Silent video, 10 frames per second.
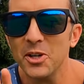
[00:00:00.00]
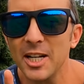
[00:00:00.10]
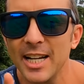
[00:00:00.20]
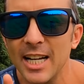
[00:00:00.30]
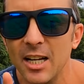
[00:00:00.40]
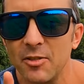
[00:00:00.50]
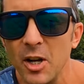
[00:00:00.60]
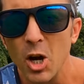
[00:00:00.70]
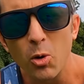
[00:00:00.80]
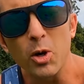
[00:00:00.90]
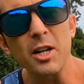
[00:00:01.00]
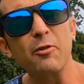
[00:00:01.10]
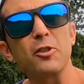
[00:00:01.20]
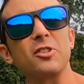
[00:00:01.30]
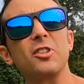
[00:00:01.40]
what if, what if
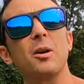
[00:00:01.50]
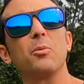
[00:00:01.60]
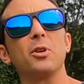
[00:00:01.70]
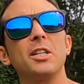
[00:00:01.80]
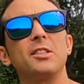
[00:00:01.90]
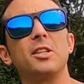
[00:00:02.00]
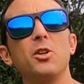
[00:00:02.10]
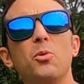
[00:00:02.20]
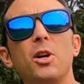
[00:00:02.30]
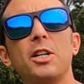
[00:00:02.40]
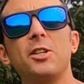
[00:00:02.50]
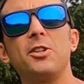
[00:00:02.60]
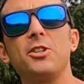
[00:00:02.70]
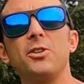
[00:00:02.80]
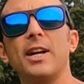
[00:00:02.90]
for some reason you wanted to
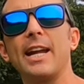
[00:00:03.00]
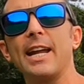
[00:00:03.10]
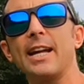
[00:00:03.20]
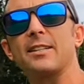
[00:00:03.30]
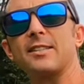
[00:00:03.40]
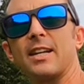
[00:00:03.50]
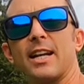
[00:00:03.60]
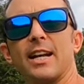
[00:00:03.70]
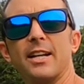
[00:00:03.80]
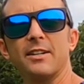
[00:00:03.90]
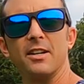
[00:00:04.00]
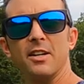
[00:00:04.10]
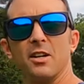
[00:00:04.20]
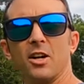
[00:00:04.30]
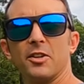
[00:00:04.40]
do a handstand
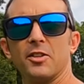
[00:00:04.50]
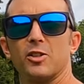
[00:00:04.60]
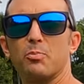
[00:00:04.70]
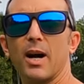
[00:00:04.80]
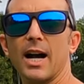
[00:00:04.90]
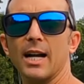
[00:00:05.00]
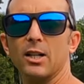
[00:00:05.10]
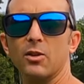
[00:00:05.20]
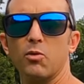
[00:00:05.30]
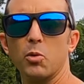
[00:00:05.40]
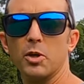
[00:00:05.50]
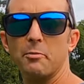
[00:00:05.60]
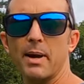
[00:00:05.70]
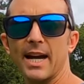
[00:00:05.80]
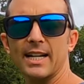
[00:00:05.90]
on this pile of
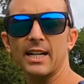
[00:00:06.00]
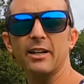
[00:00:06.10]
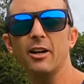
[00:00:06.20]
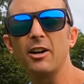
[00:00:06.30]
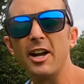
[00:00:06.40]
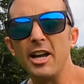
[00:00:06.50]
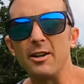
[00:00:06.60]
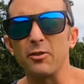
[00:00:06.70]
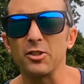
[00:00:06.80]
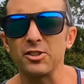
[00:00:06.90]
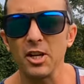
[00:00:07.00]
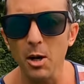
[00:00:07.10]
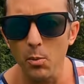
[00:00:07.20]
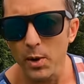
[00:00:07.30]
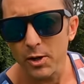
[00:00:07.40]
wood back here and for
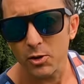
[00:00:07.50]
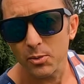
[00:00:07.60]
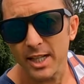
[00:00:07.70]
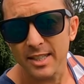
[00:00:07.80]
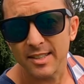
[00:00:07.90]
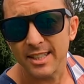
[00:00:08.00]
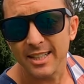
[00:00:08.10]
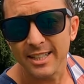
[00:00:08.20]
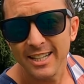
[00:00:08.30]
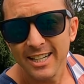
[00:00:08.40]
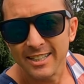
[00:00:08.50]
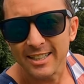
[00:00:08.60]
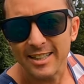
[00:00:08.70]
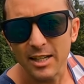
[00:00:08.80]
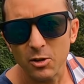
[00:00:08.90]
some weird reason
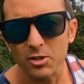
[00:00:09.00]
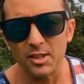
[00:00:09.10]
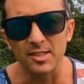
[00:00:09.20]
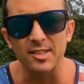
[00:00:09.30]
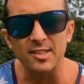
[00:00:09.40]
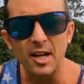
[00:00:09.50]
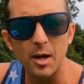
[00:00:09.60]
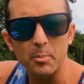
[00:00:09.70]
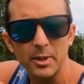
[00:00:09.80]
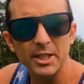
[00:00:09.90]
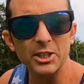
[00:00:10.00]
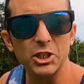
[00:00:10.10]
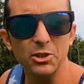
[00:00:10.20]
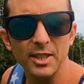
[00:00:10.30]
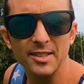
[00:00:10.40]
that there is a stump, a
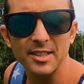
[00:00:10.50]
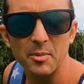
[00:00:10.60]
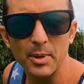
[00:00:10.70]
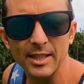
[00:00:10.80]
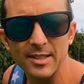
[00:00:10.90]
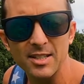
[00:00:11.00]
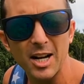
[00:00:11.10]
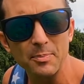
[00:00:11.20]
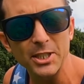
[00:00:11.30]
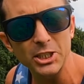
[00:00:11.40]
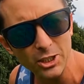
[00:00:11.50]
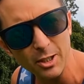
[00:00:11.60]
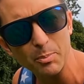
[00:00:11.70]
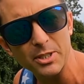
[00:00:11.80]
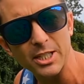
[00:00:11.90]
tree stump at the top that you
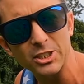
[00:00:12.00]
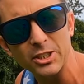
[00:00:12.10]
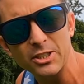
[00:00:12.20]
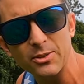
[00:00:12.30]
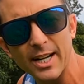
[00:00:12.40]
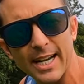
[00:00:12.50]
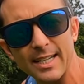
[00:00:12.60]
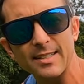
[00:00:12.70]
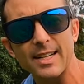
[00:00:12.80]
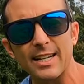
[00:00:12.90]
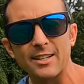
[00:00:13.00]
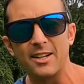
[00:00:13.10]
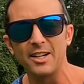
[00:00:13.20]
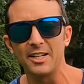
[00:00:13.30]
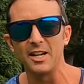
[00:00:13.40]
could potentially do a handstand
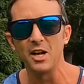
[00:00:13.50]
on?